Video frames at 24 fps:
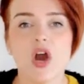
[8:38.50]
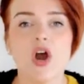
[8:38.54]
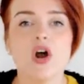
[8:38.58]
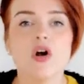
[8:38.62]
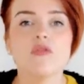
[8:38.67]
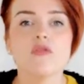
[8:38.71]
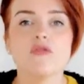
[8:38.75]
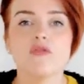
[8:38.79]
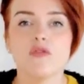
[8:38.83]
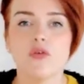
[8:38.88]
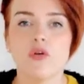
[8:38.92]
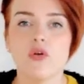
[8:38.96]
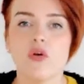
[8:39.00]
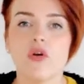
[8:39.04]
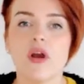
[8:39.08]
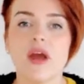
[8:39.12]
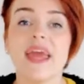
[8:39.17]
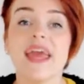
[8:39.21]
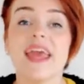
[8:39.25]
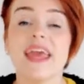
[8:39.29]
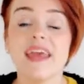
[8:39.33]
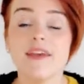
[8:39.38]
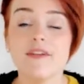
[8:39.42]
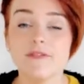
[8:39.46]

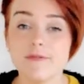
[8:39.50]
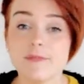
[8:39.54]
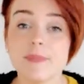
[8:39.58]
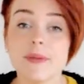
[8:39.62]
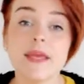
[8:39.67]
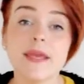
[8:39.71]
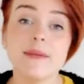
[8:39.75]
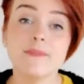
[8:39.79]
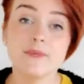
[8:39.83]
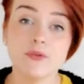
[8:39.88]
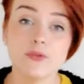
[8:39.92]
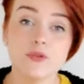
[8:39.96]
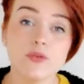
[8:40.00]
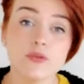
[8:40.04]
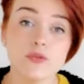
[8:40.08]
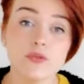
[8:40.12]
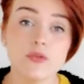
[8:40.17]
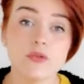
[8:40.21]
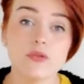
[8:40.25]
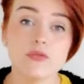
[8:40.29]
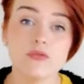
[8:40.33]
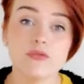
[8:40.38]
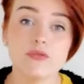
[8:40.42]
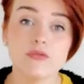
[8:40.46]
for if
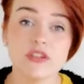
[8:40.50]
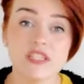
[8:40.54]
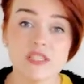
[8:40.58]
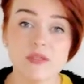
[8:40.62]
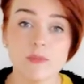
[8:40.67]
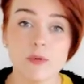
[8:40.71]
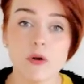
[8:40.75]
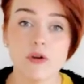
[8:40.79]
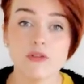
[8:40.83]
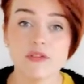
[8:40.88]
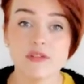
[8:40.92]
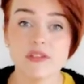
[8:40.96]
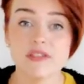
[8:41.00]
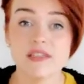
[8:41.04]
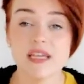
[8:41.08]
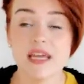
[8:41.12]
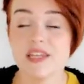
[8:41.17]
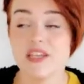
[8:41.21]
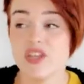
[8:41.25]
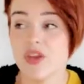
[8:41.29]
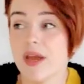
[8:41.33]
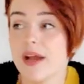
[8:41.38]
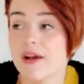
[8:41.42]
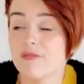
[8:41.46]
people respond,
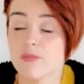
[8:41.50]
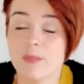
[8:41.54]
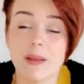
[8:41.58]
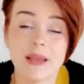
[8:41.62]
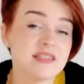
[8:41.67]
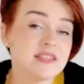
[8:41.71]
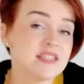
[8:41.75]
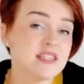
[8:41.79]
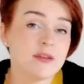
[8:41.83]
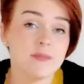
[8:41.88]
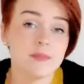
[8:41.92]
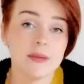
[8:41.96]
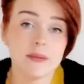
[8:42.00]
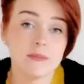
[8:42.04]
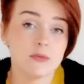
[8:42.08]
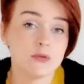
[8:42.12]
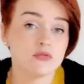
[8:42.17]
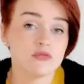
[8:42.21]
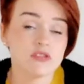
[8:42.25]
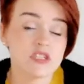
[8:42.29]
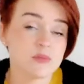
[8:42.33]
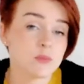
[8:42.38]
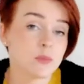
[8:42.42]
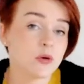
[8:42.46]
and you have plenty of people
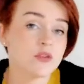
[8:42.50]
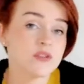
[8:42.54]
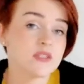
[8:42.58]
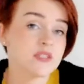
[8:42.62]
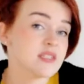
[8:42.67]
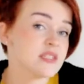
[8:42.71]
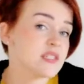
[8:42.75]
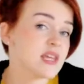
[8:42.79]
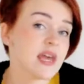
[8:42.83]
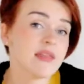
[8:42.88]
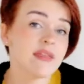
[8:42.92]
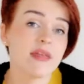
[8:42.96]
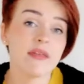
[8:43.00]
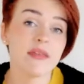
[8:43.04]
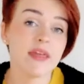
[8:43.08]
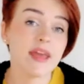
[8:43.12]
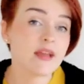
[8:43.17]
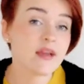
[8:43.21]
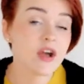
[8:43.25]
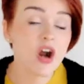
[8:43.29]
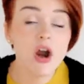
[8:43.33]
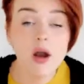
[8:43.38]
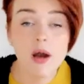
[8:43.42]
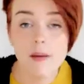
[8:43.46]
respond and say that
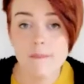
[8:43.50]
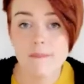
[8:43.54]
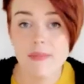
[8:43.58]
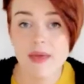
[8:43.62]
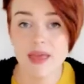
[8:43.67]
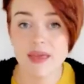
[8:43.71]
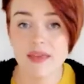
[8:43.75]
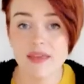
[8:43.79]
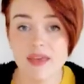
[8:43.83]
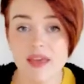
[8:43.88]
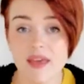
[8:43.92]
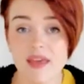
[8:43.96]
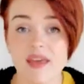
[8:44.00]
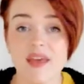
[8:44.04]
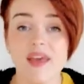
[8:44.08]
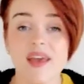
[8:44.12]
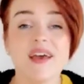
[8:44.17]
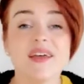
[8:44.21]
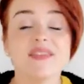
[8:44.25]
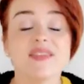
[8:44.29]
they can't make it,